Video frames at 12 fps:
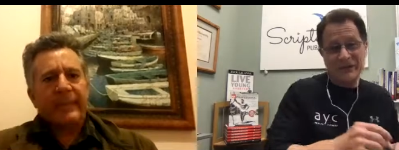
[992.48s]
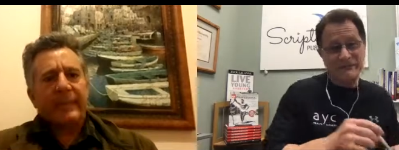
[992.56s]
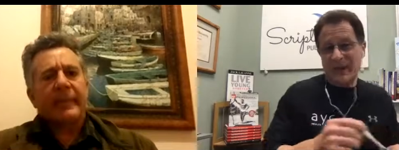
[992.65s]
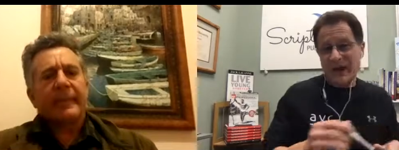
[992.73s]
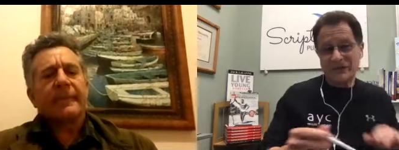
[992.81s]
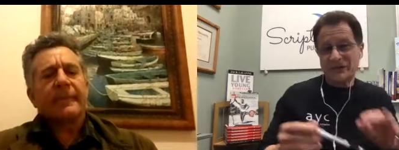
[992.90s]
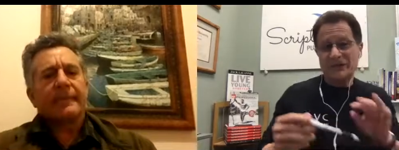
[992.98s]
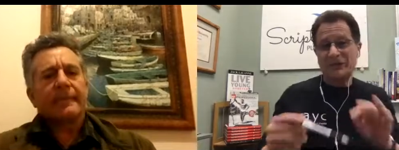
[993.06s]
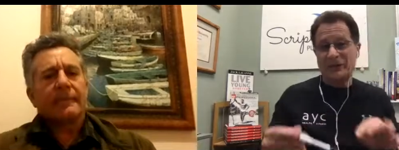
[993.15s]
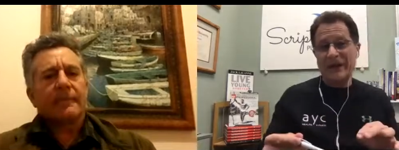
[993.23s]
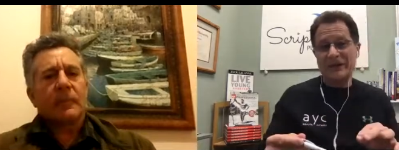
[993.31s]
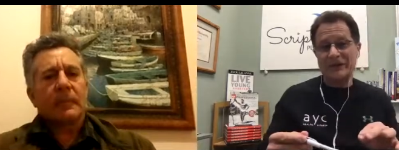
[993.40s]
Speaker 1: of not just
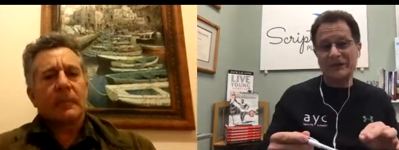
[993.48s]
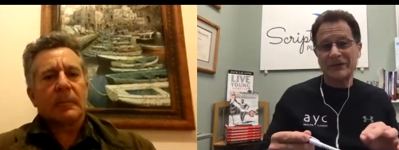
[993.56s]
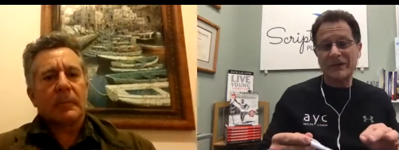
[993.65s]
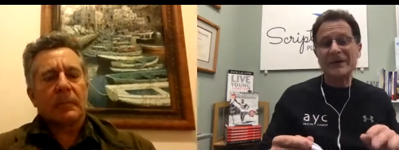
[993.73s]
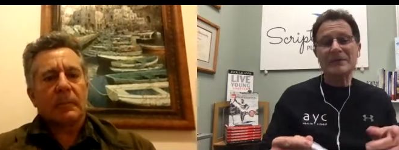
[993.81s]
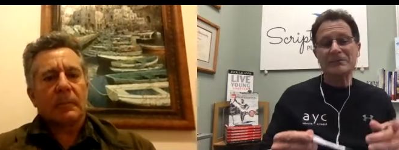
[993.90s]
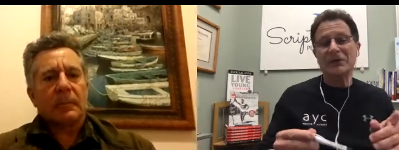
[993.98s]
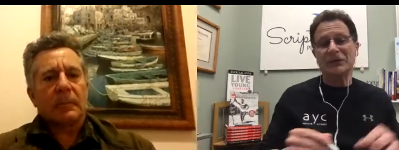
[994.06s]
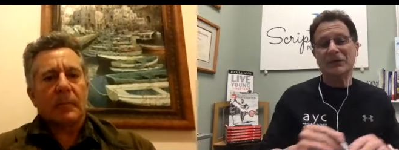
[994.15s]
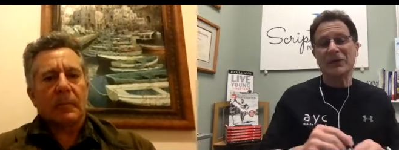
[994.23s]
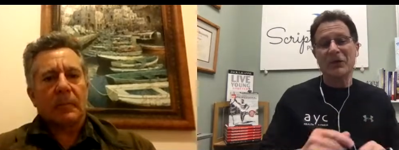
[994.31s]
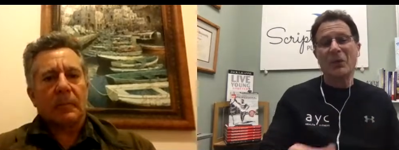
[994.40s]
trainers, but
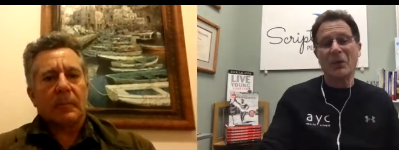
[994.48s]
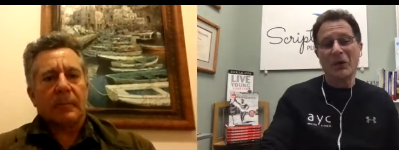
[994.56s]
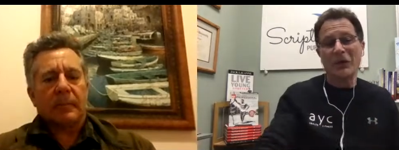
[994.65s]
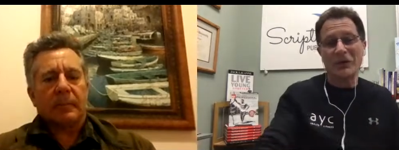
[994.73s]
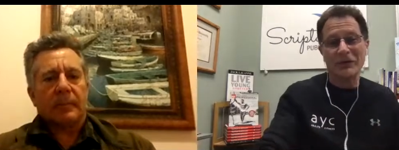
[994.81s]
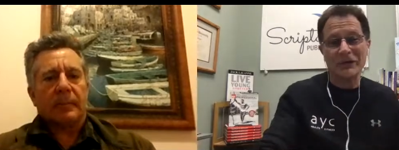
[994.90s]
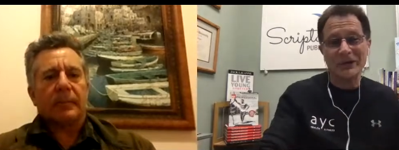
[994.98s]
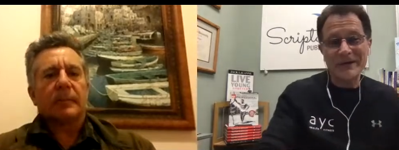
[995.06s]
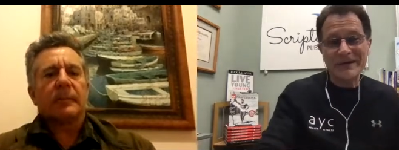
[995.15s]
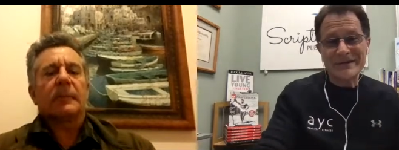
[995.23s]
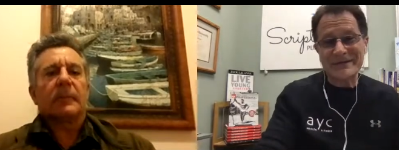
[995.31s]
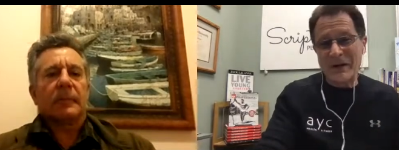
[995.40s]
to the world.
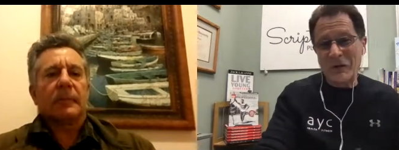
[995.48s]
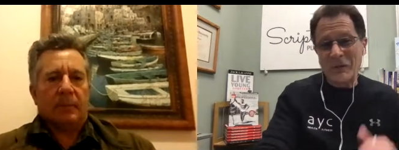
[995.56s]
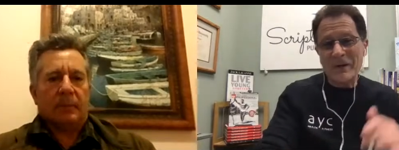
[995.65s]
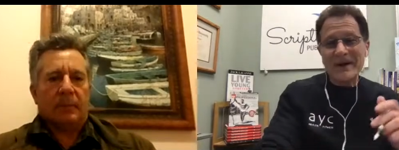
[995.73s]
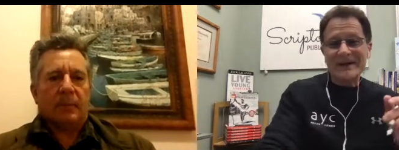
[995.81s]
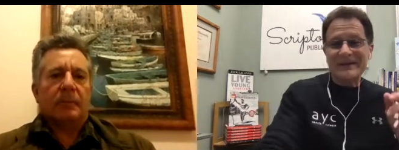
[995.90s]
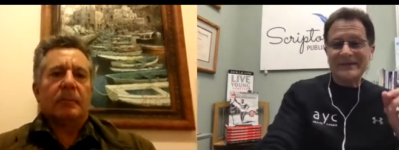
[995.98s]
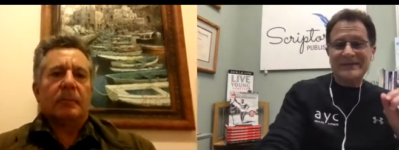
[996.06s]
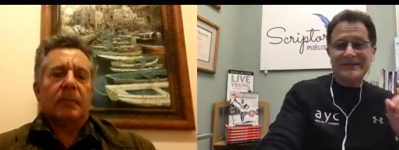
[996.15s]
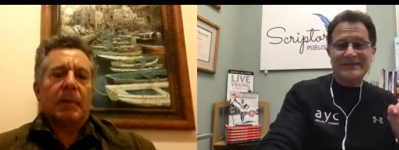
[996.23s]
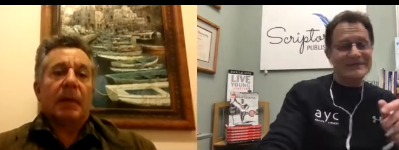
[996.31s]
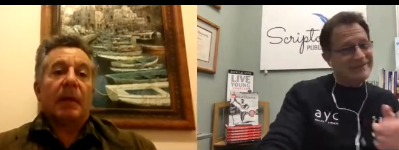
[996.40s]
Speaker 2: So,
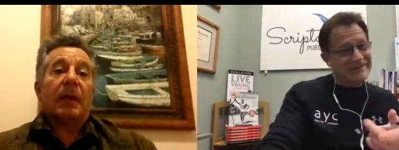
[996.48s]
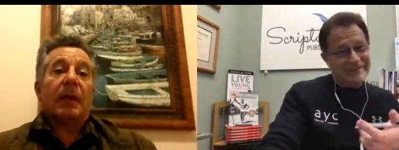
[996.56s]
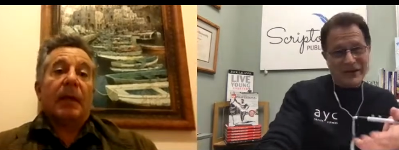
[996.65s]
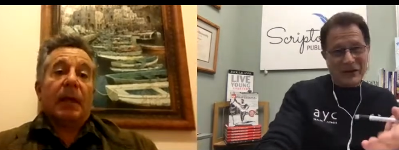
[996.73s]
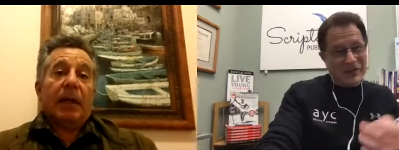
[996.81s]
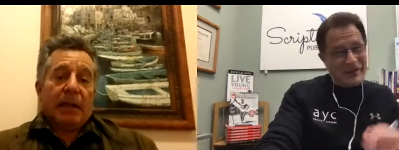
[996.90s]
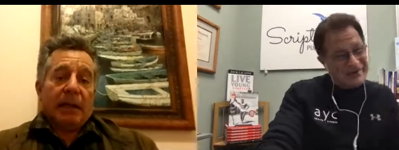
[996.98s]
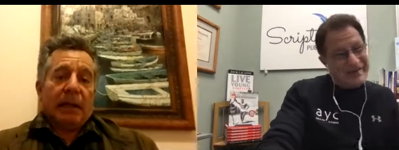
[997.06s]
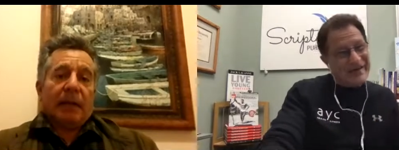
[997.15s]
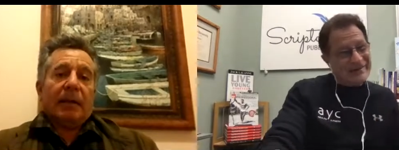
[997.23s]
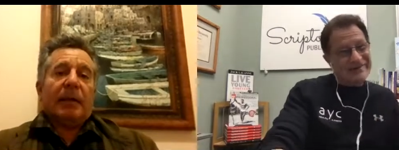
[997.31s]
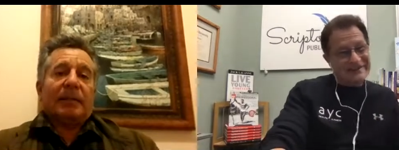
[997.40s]
yes.
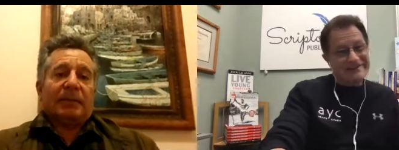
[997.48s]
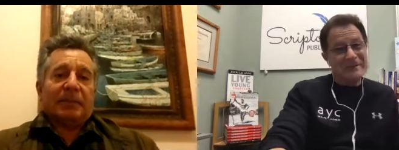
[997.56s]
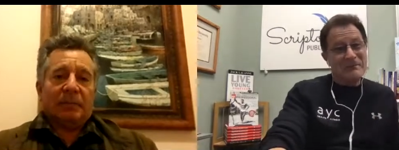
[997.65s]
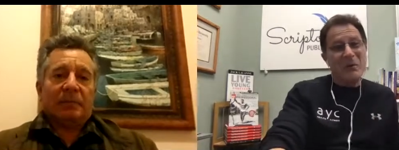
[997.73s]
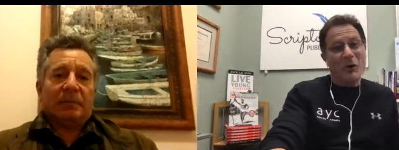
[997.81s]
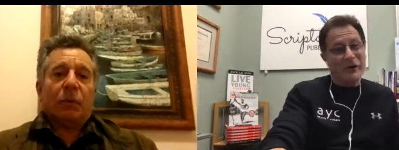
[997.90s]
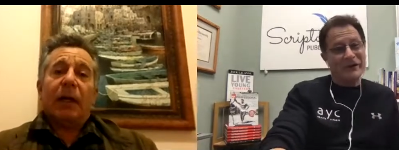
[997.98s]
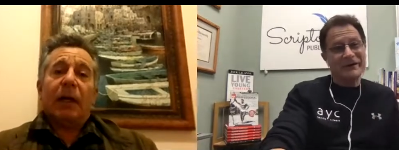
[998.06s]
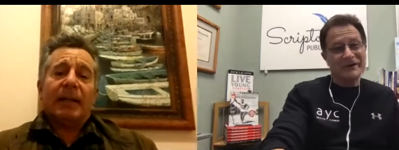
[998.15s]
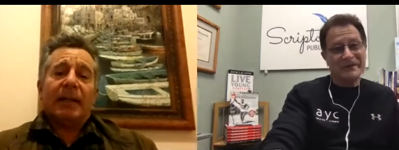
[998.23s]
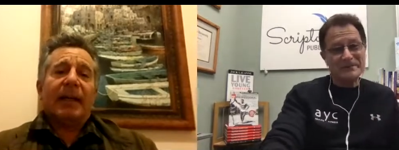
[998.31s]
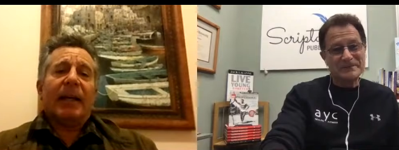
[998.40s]
Well, and it's, a, I'll
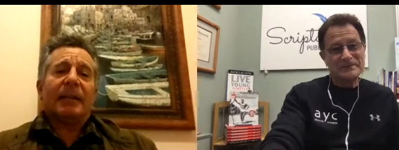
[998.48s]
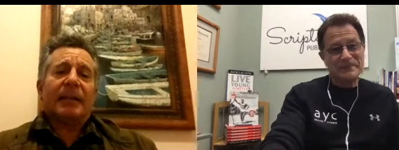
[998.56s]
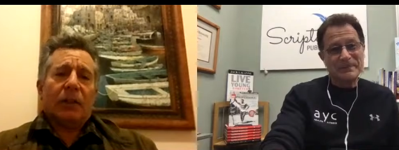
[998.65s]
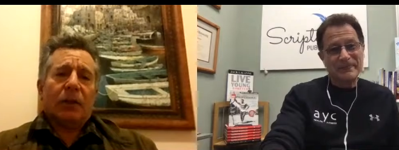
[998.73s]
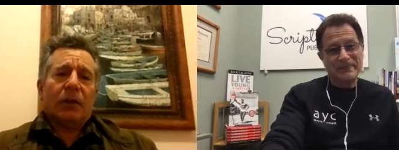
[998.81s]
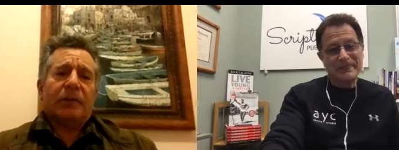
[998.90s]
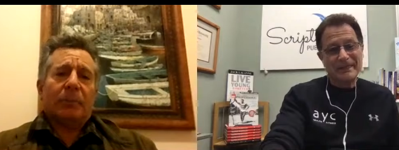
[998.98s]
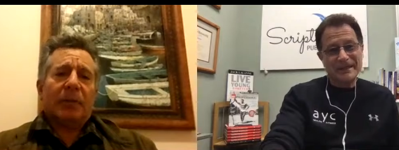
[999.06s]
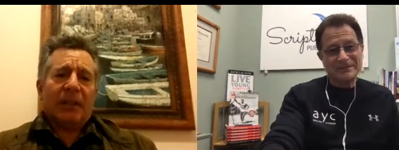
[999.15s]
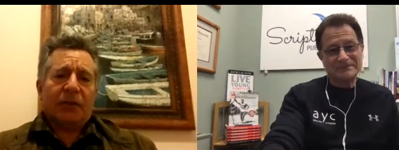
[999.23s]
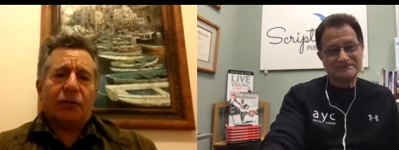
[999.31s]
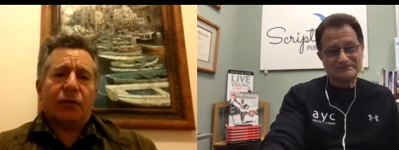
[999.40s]
tell you, it's a blessed
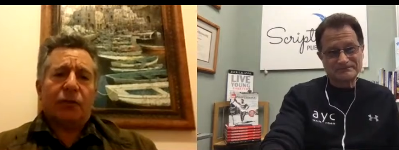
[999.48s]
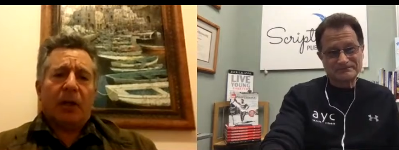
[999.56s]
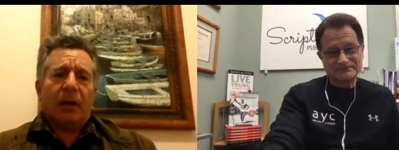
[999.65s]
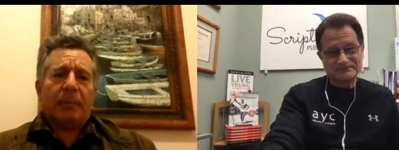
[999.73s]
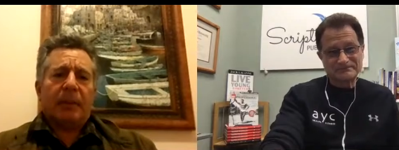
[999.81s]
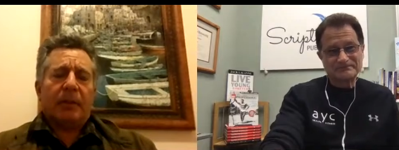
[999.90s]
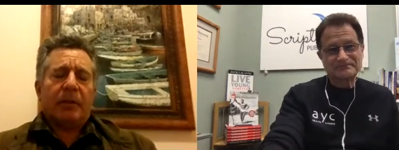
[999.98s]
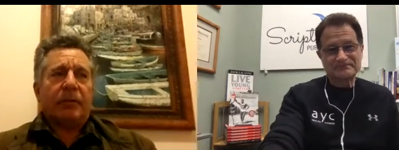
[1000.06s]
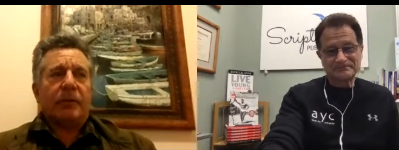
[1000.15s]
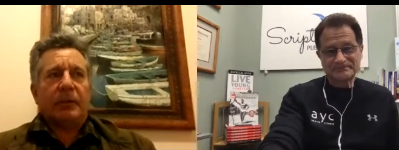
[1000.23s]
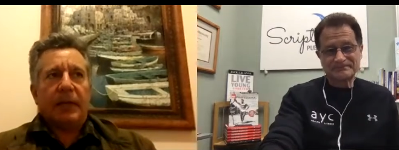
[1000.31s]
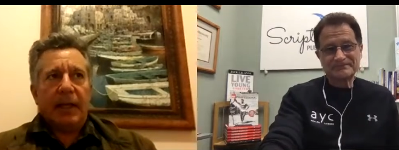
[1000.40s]
job because today,
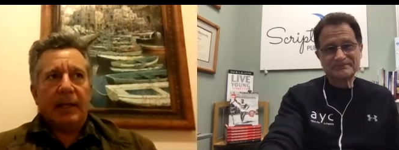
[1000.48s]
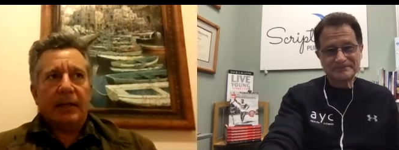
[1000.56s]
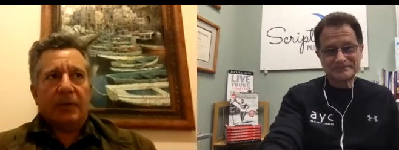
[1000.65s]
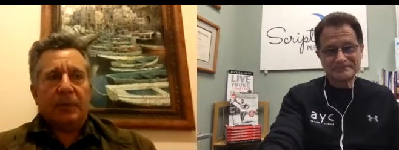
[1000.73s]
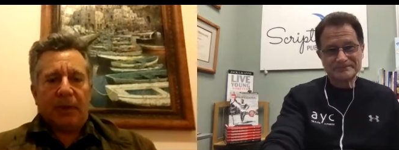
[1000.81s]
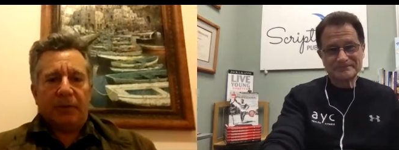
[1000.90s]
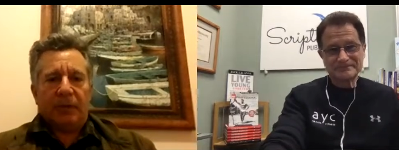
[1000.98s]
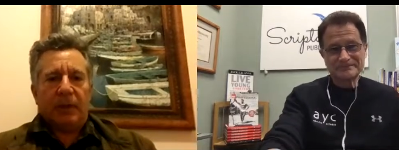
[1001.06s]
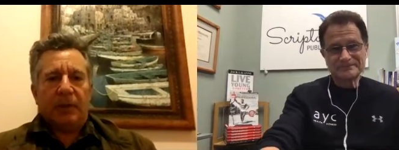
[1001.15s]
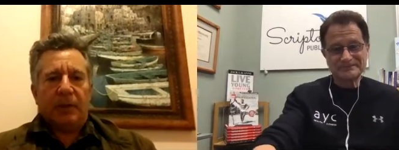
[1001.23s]
especially in today's world, what